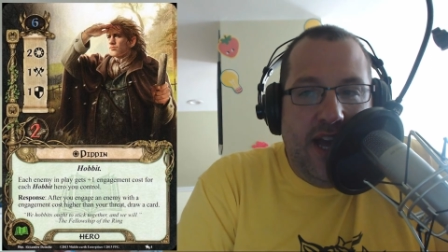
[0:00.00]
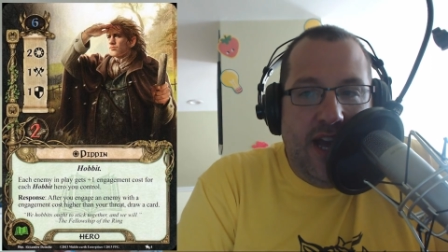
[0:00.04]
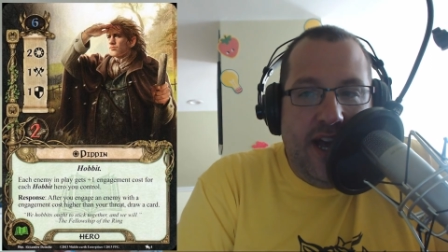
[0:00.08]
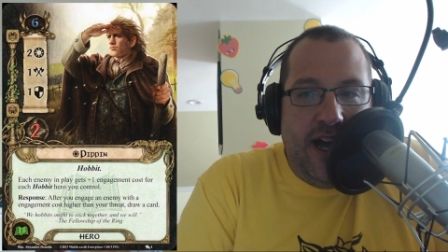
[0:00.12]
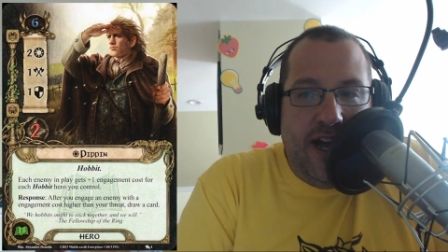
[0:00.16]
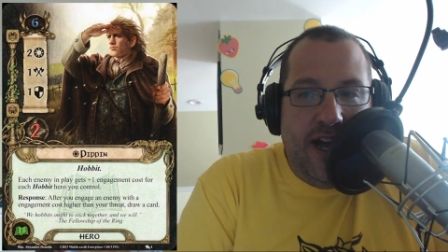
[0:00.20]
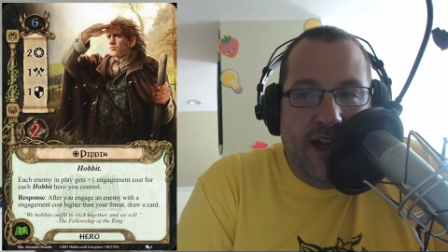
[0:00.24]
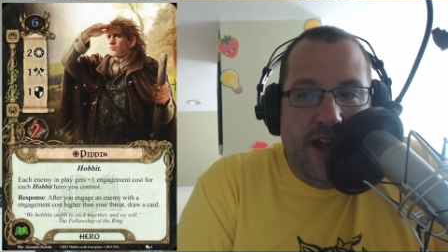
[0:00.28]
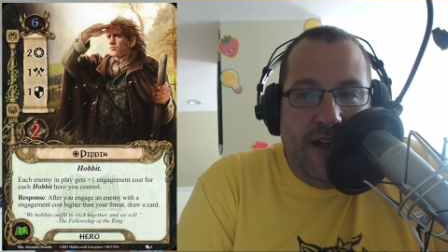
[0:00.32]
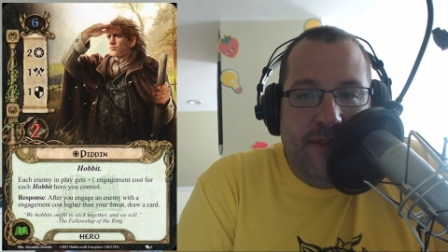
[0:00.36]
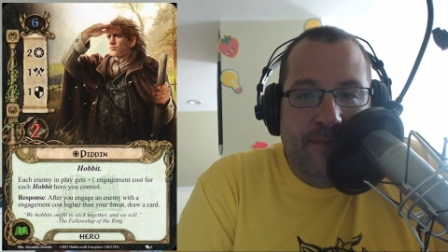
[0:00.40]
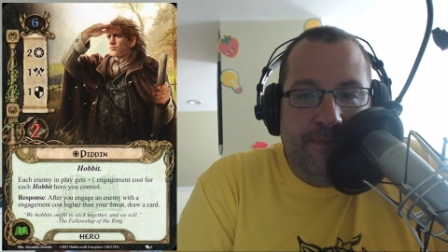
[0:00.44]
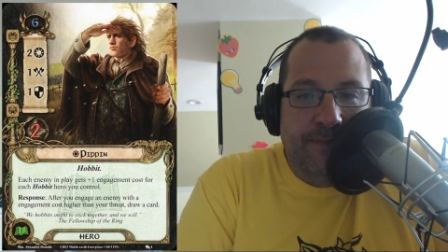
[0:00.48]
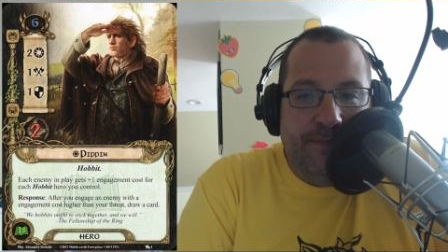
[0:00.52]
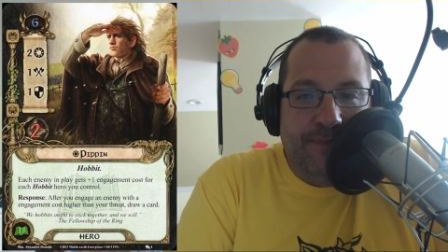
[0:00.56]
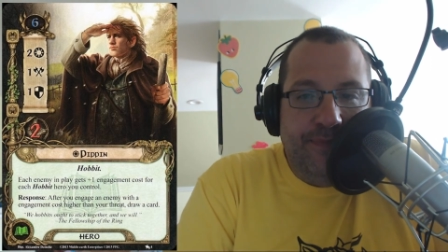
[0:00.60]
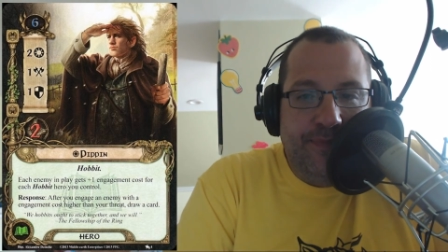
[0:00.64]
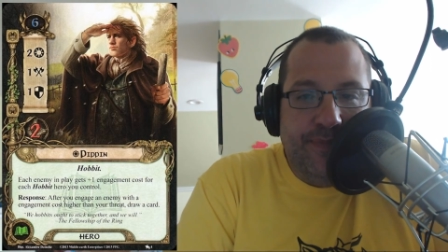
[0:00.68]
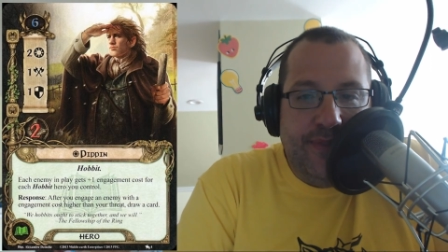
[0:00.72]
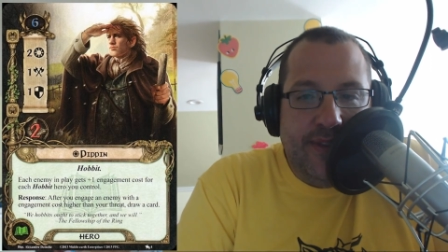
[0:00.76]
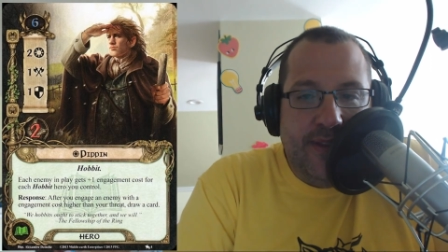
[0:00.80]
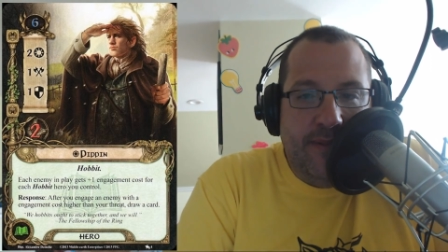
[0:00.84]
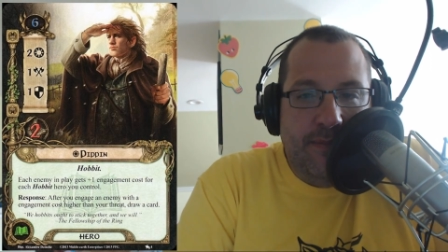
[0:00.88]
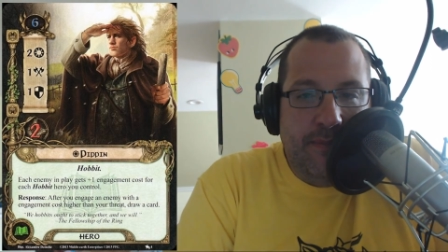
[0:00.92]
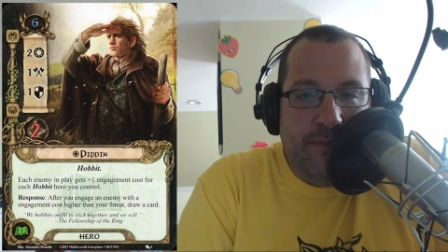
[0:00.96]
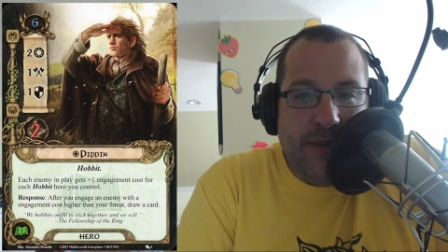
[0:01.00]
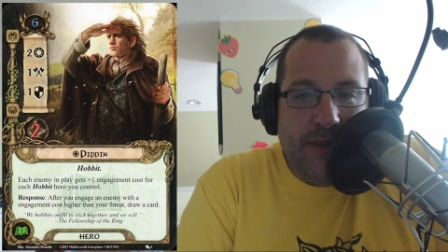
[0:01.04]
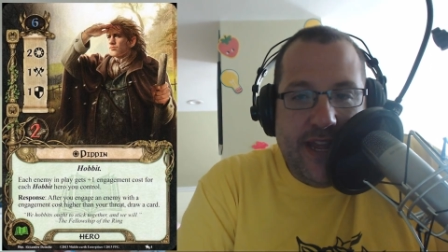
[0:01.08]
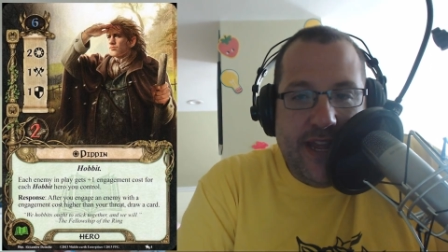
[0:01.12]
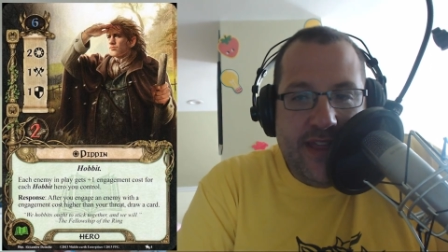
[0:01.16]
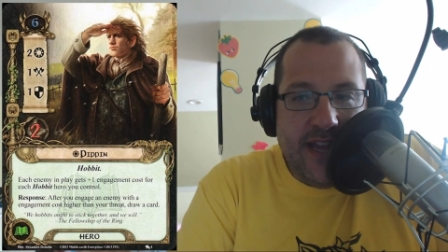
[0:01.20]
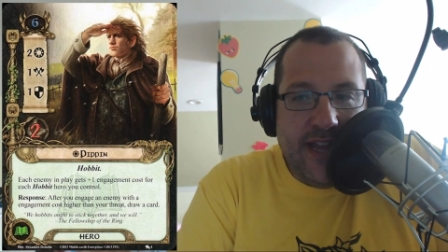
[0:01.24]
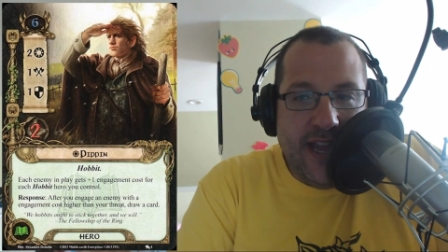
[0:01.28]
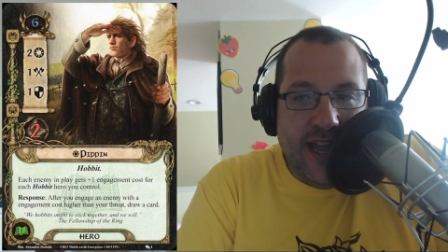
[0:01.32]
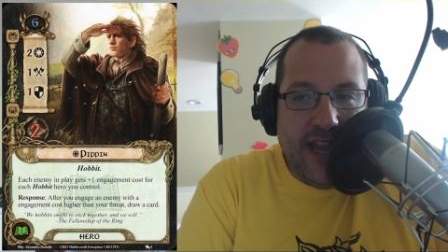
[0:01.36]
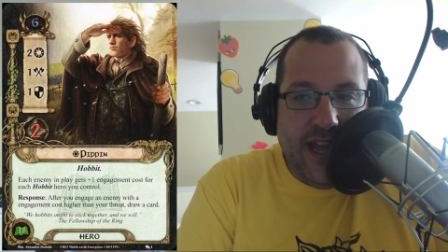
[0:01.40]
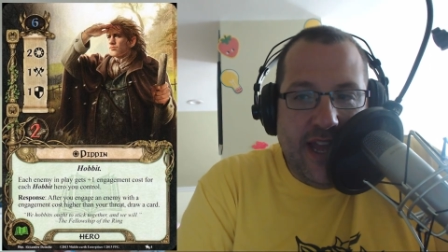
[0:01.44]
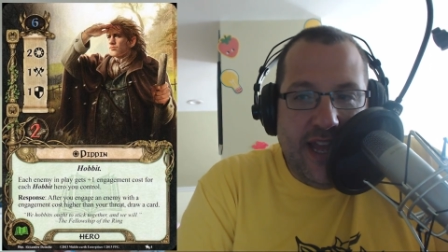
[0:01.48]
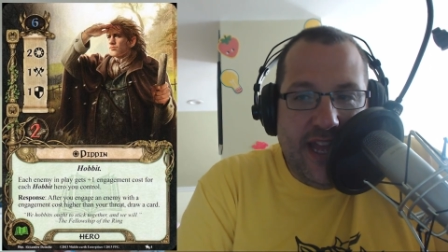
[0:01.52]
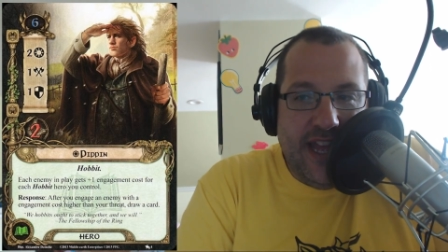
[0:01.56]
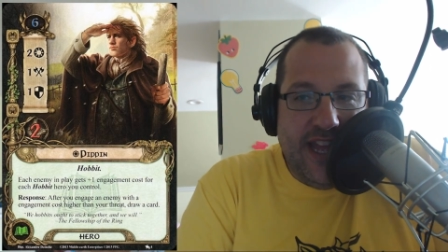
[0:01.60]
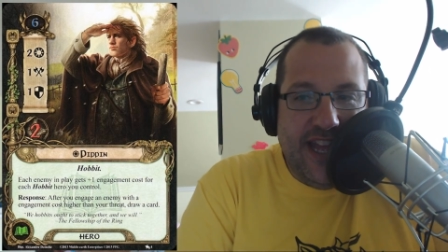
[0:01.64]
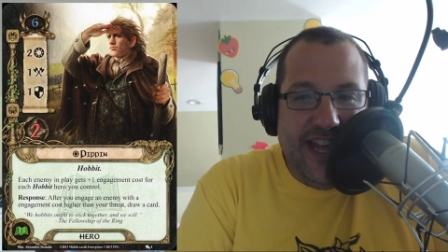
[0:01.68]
um, but I think.